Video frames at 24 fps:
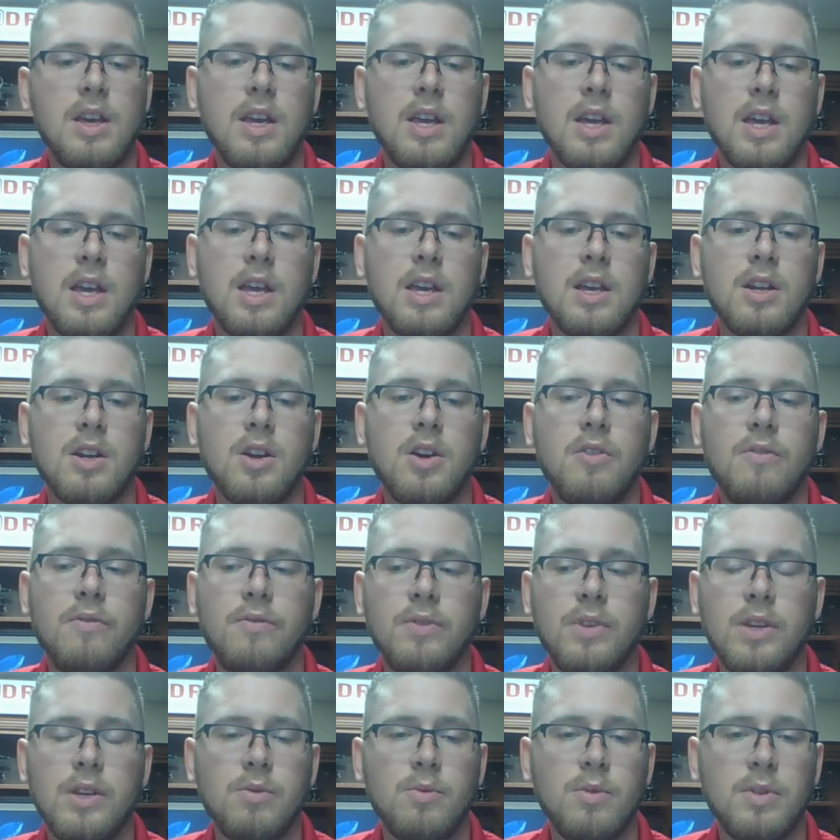and
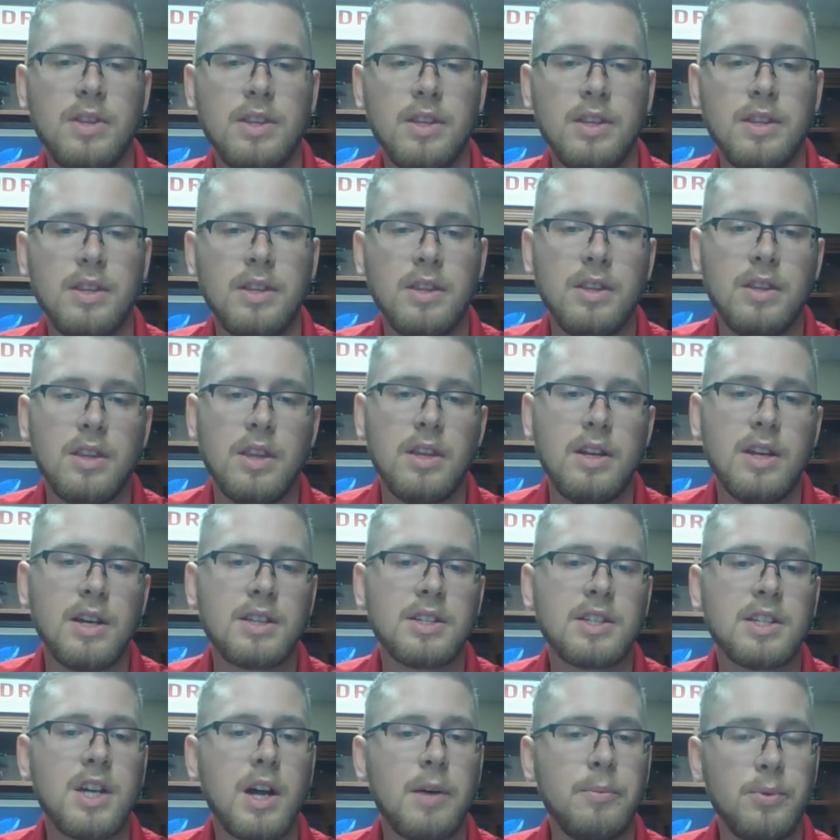hopefully within the
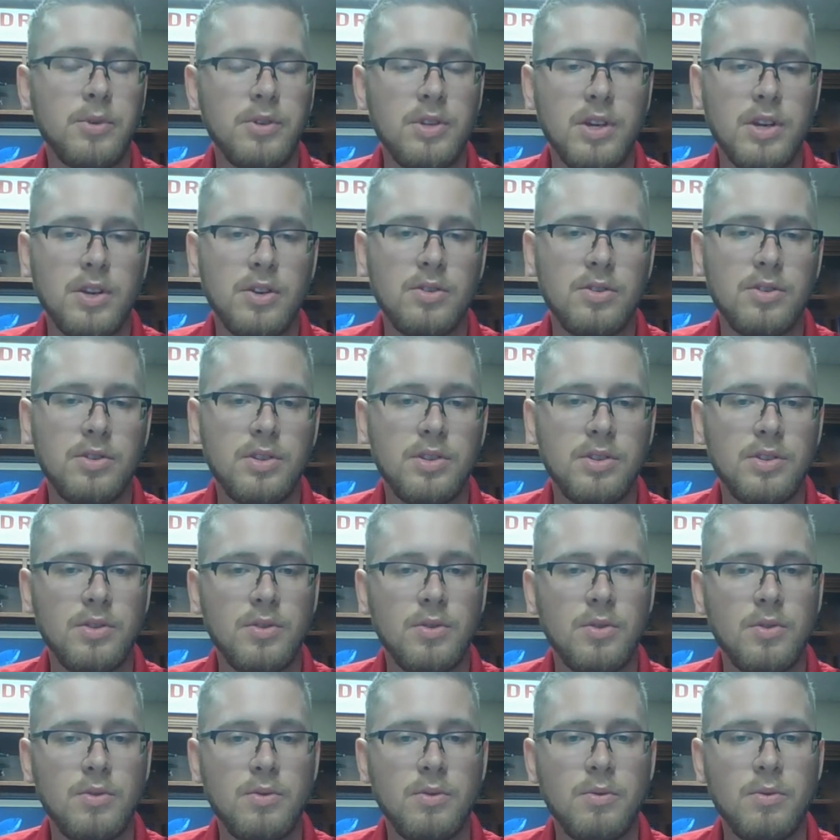next couple of years,
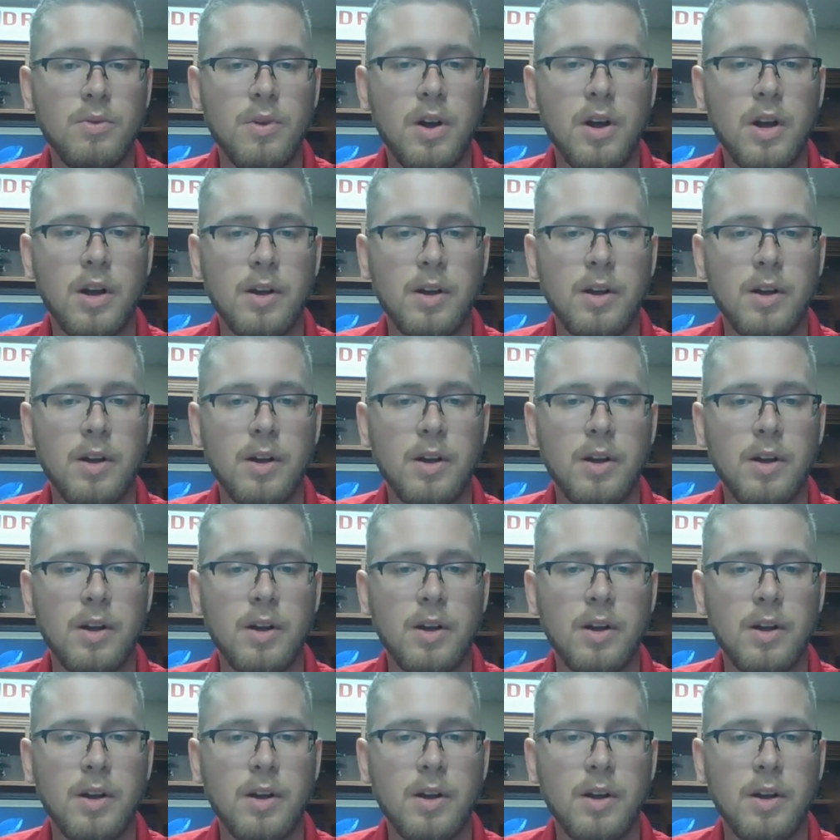through